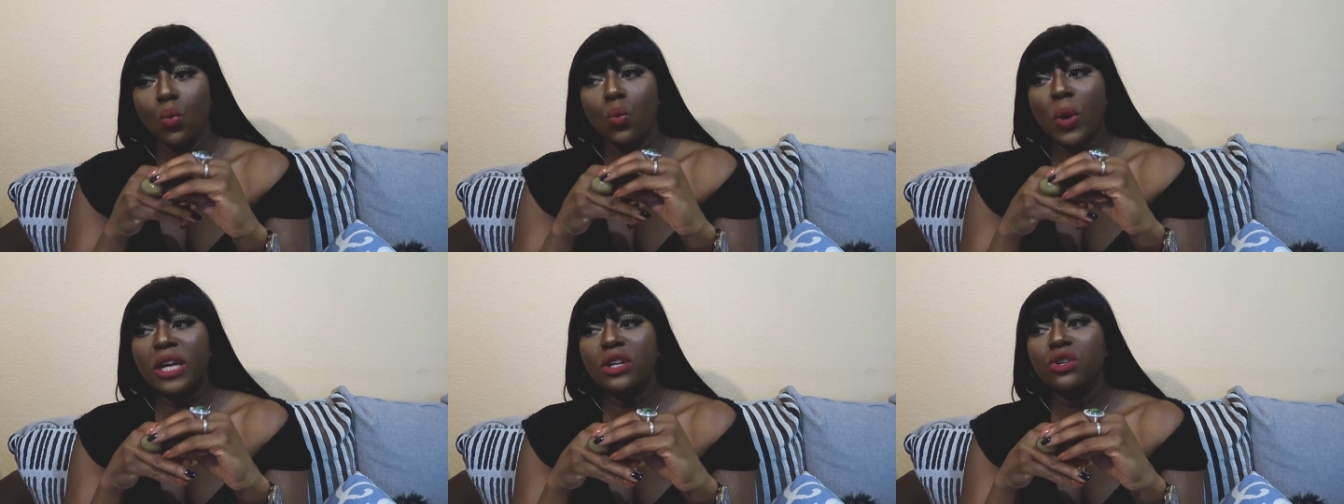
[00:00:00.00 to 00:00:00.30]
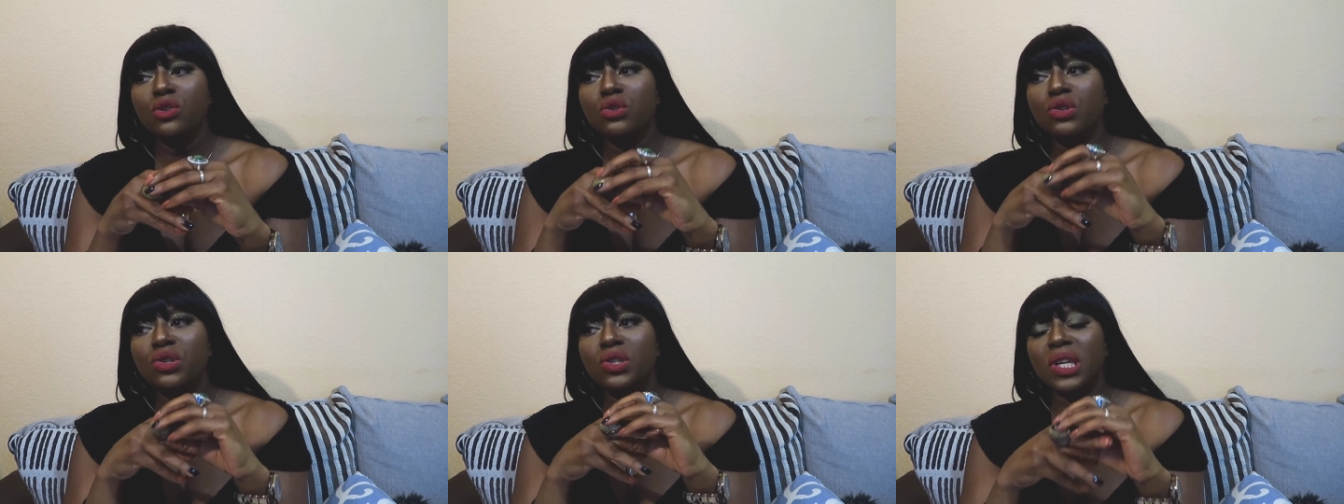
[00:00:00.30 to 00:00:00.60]
when
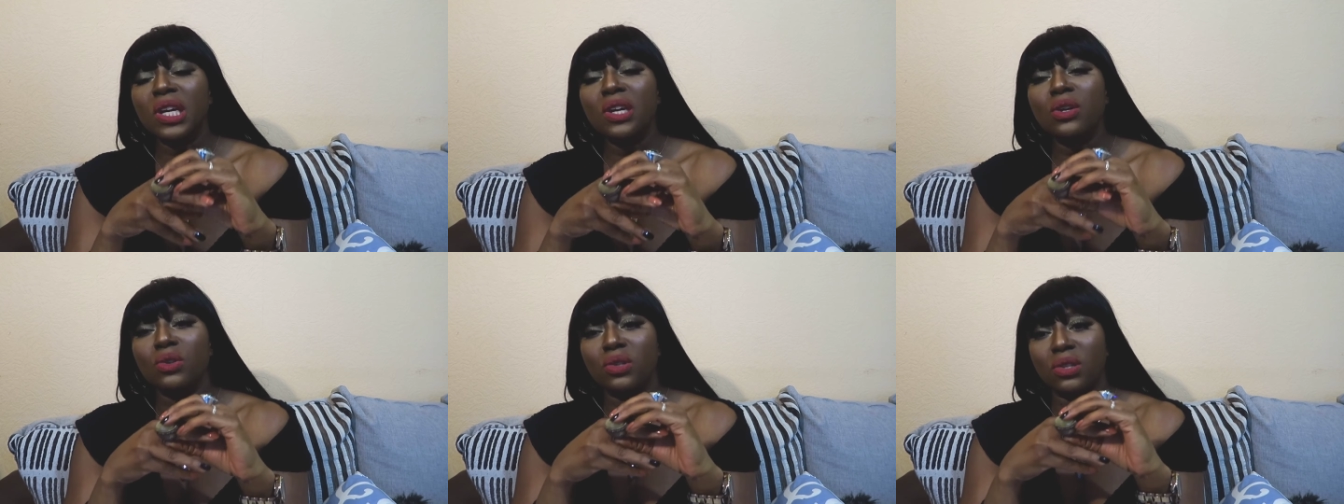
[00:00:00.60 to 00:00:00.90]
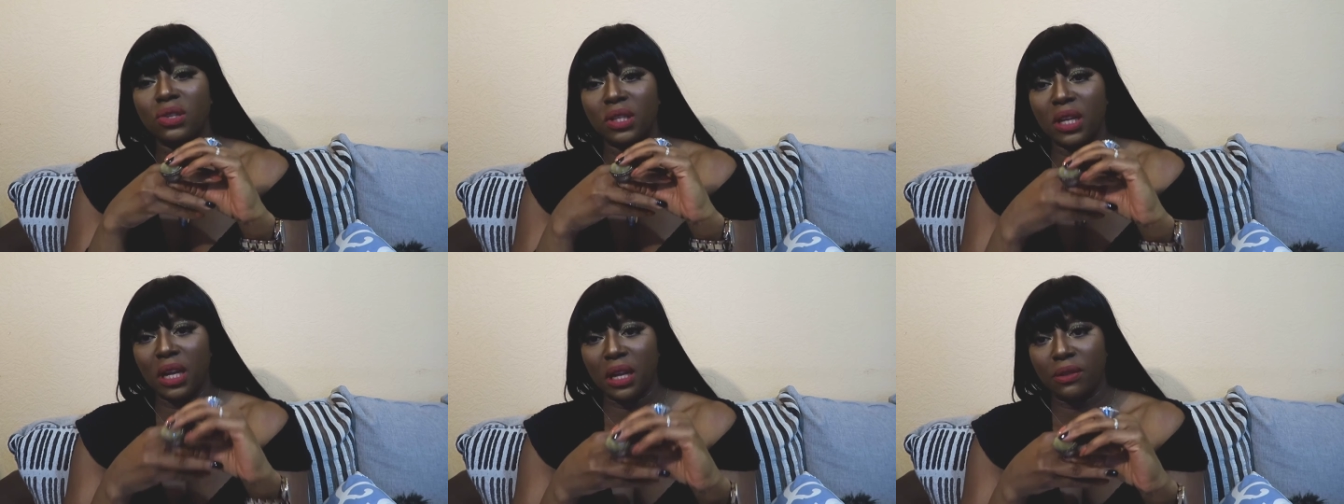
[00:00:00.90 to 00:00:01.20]
you see
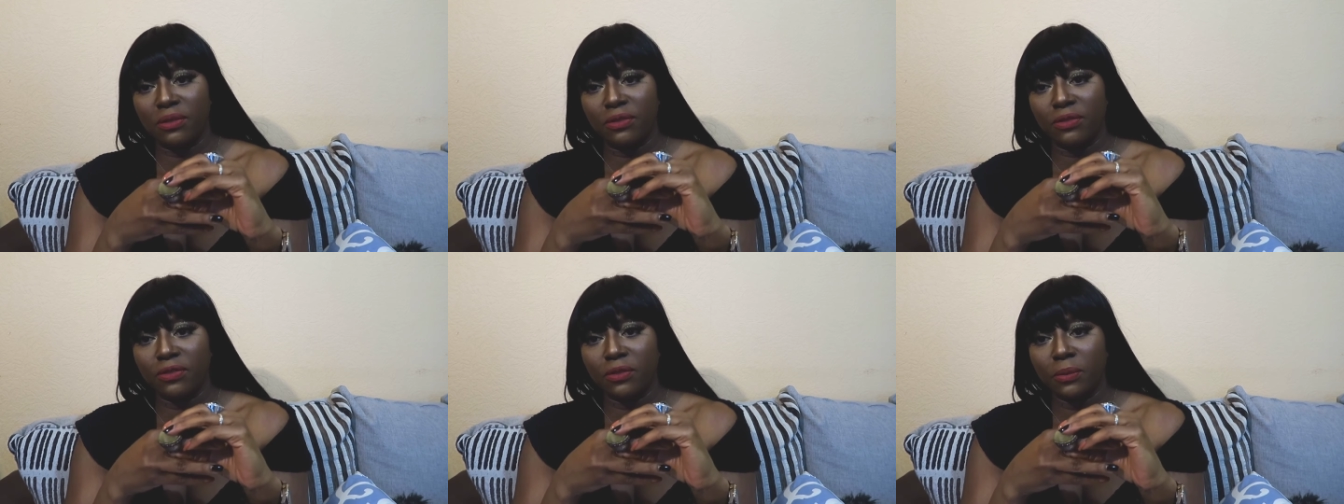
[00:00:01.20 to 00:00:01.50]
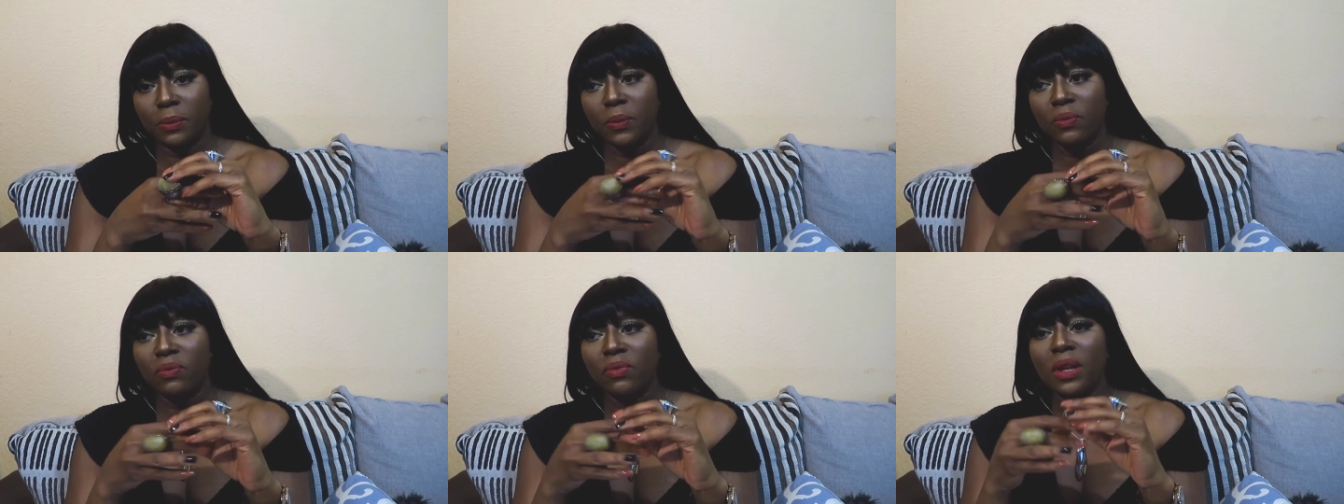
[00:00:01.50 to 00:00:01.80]

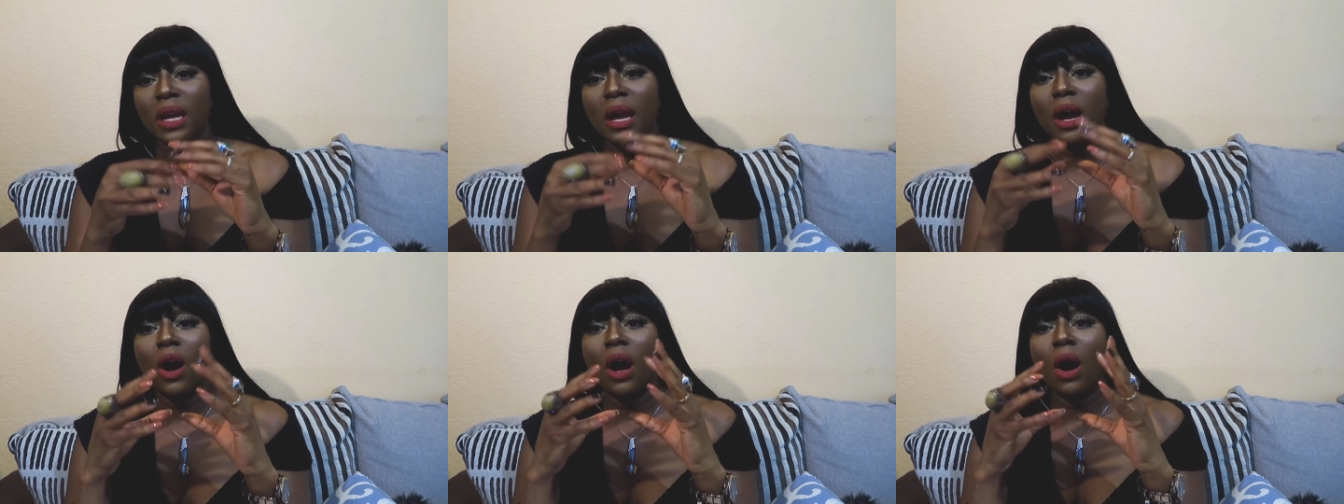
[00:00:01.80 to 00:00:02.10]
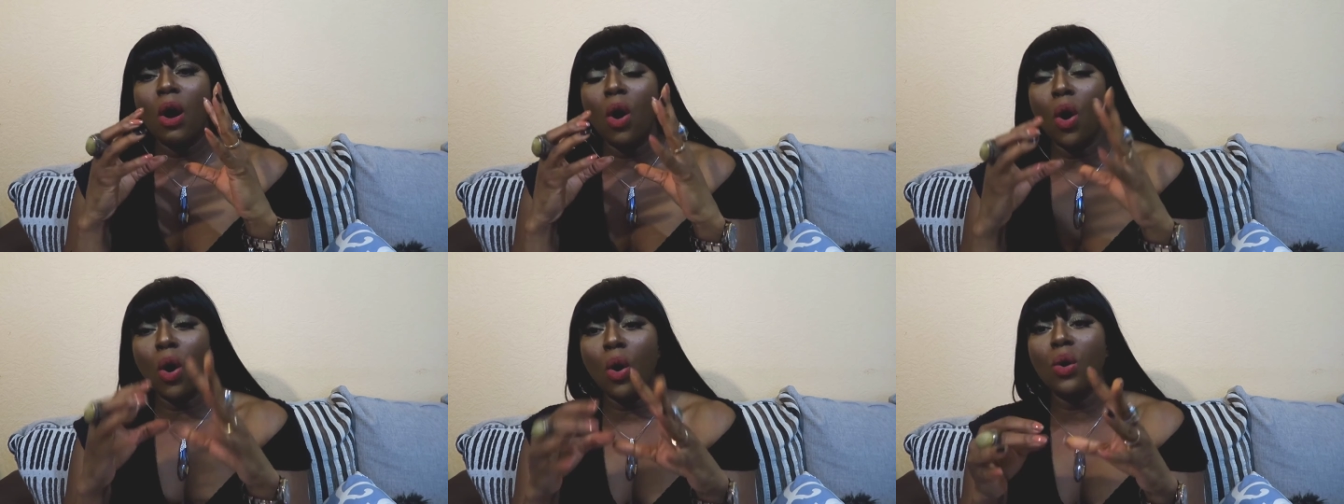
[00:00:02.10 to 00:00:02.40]
yourself
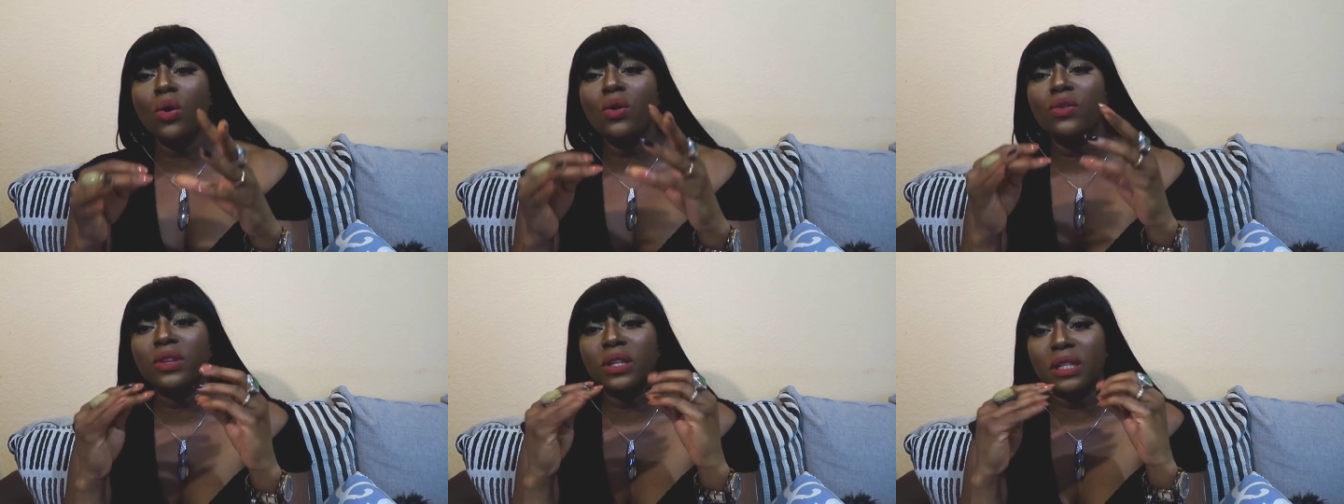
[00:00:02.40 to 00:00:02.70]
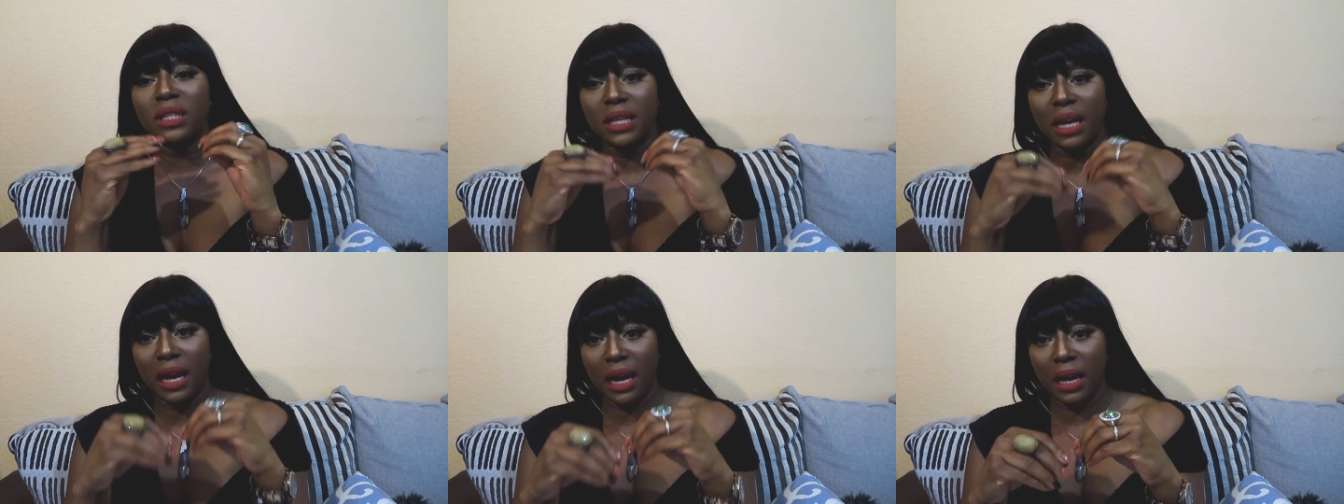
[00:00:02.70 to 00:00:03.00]
all
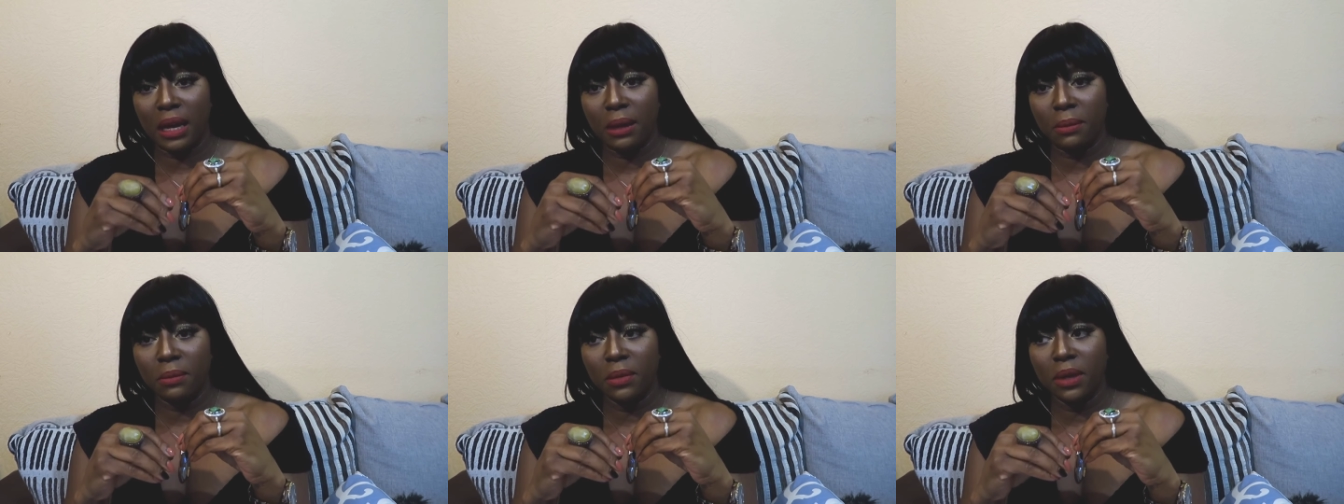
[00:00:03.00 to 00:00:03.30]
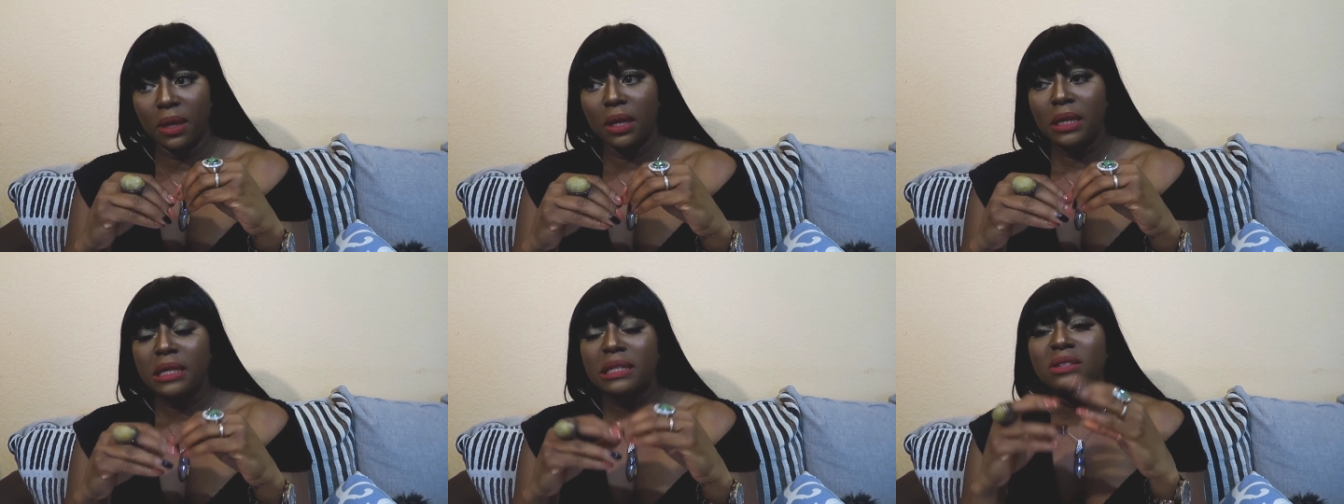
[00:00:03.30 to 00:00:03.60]
the time